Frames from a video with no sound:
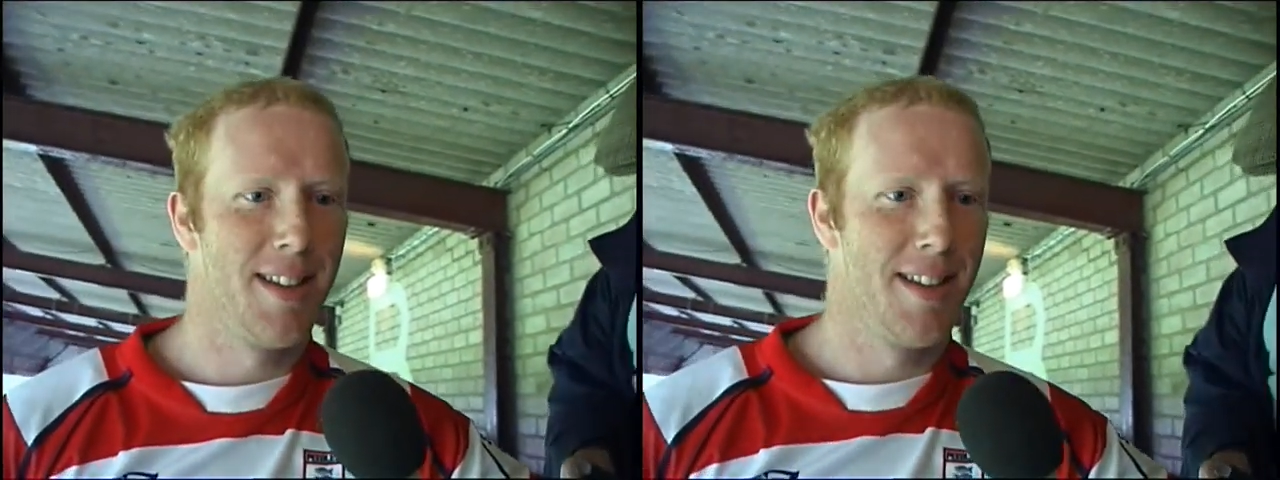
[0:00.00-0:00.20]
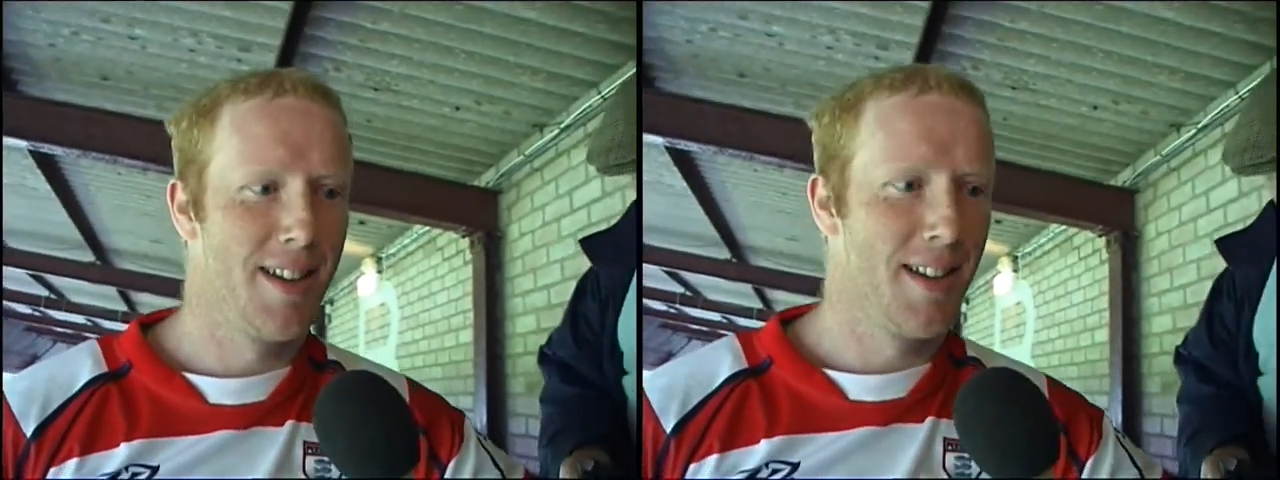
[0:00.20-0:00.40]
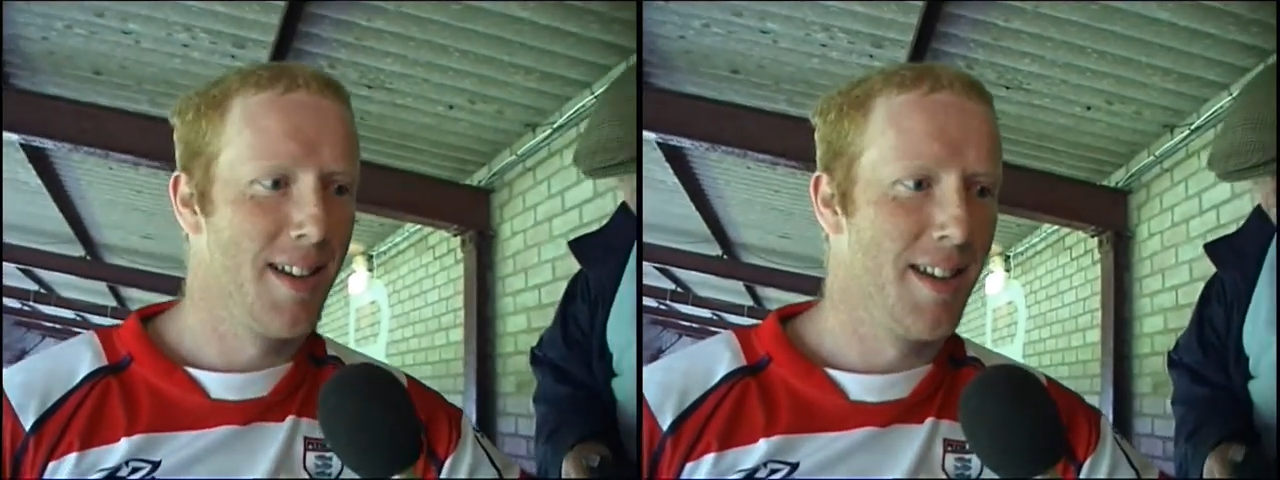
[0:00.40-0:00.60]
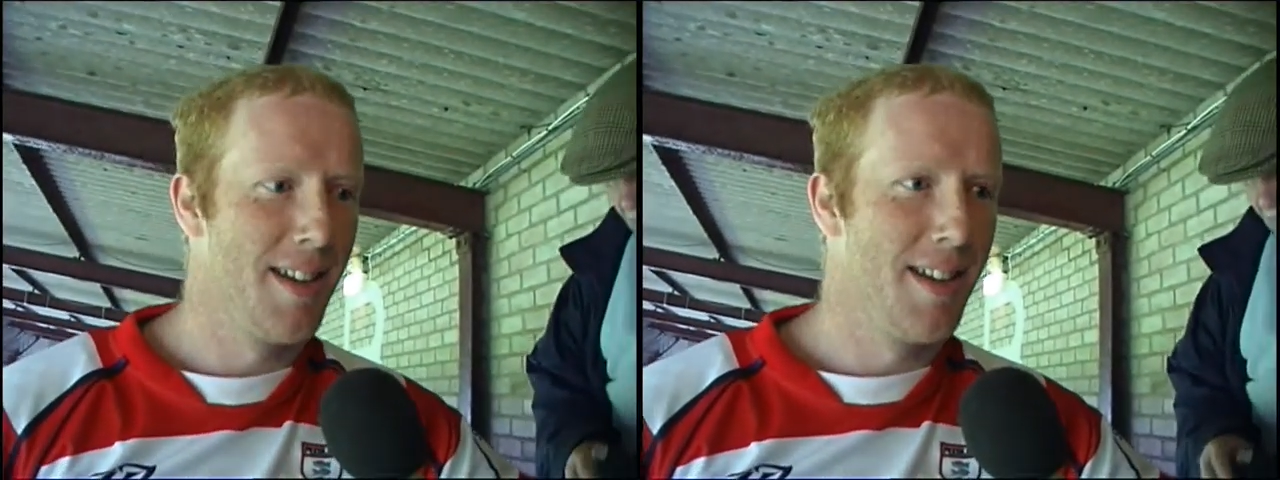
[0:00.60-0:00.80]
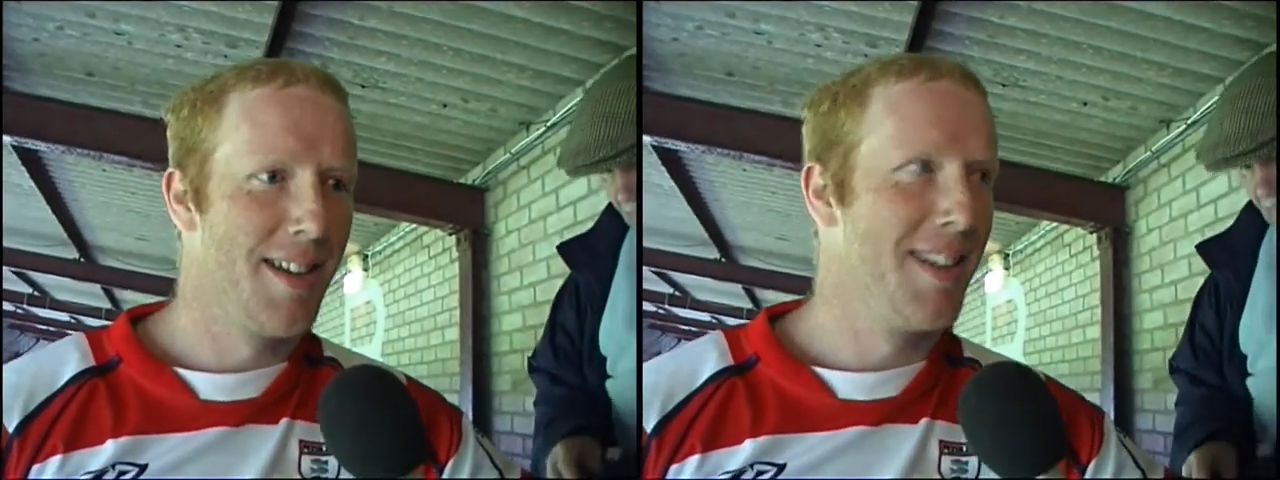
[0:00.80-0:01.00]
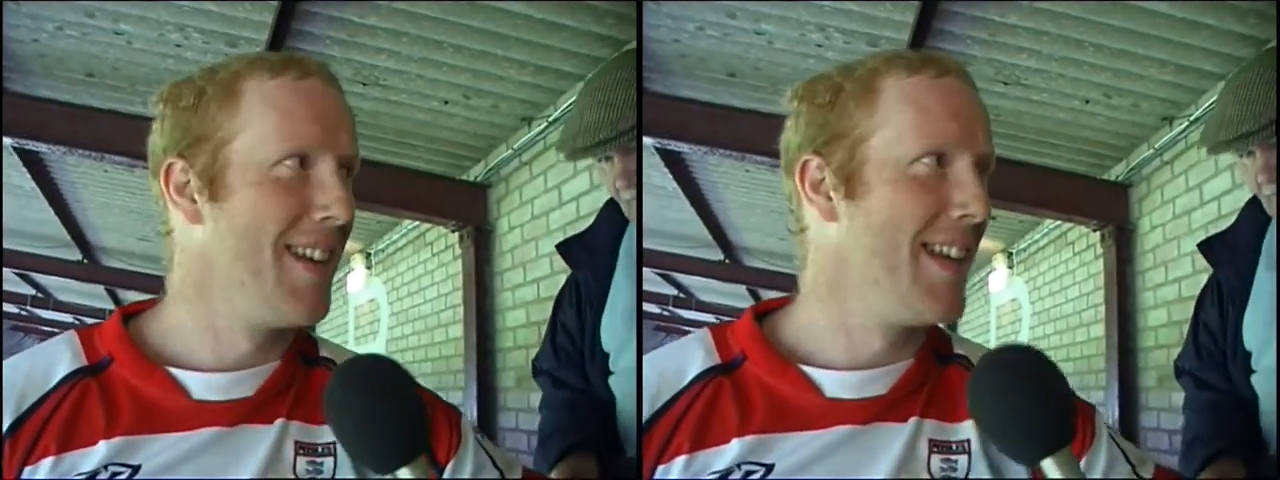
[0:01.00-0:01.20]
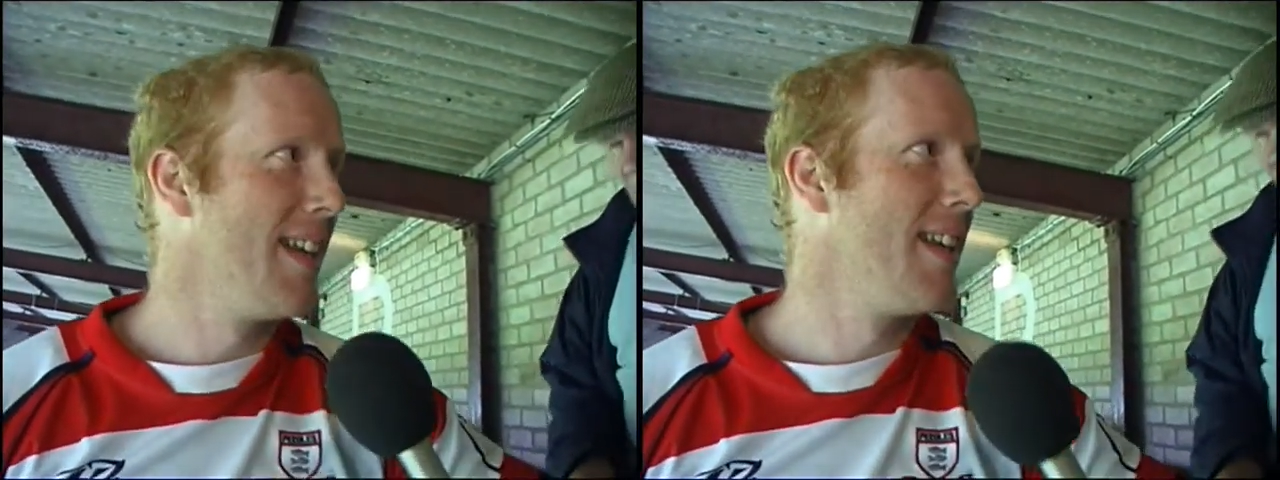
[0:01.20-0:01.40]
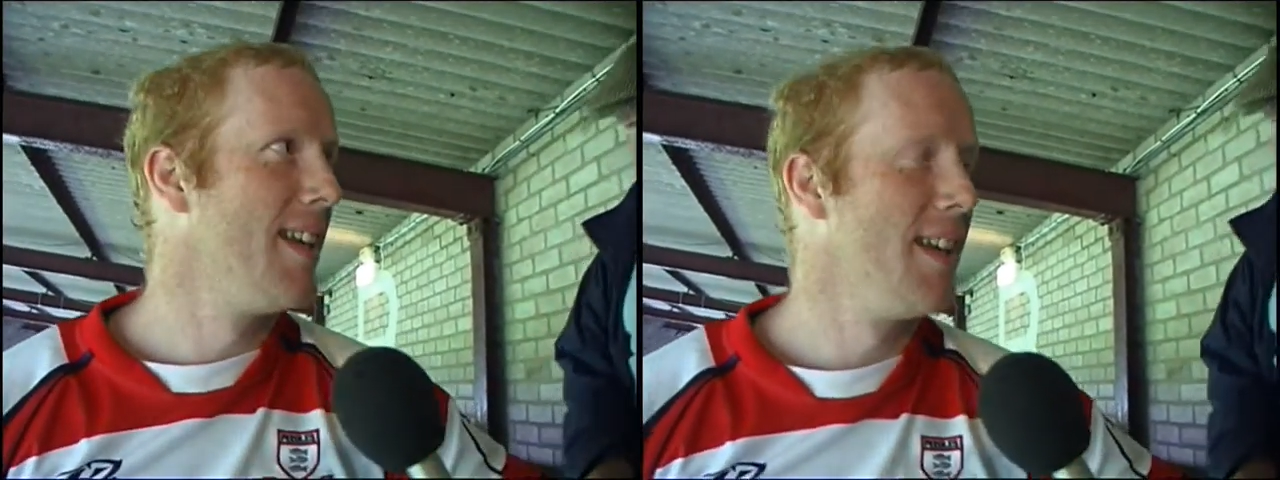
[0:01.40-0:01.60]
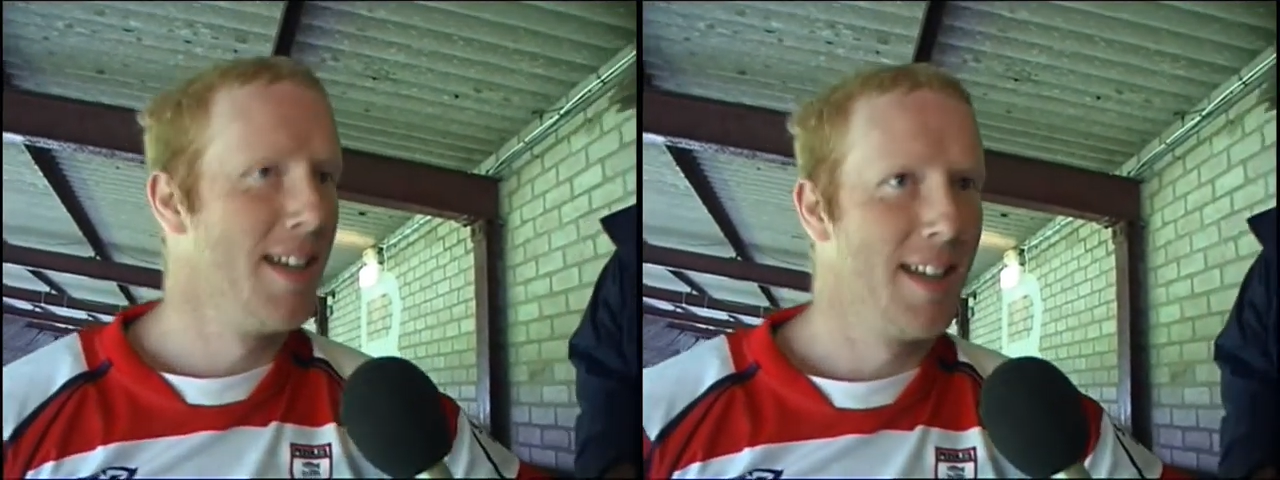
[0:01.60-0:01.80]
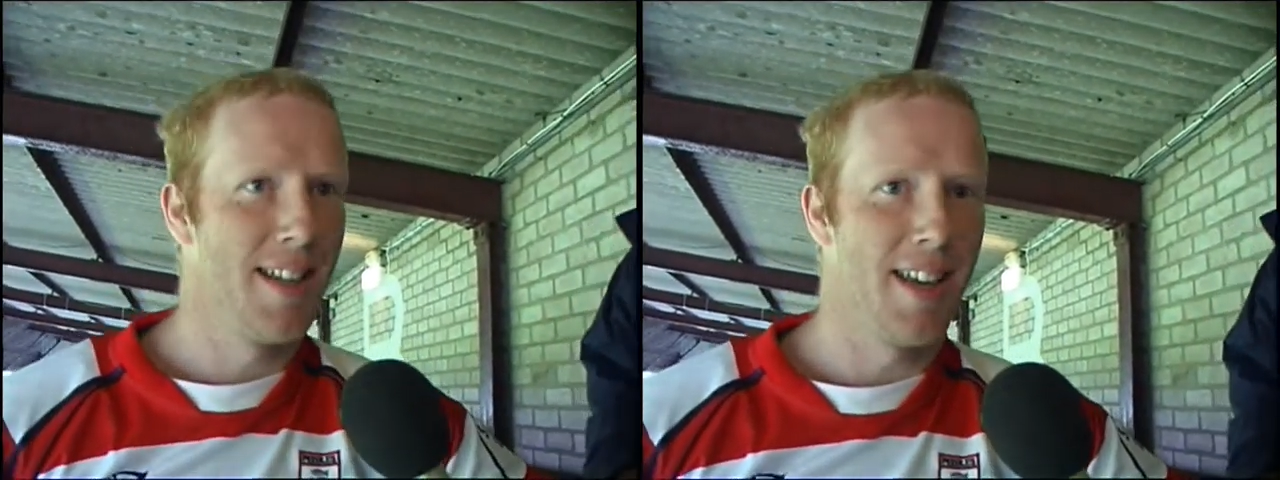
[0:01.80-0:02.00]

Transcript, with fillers: Got to be pretty happy with the win there.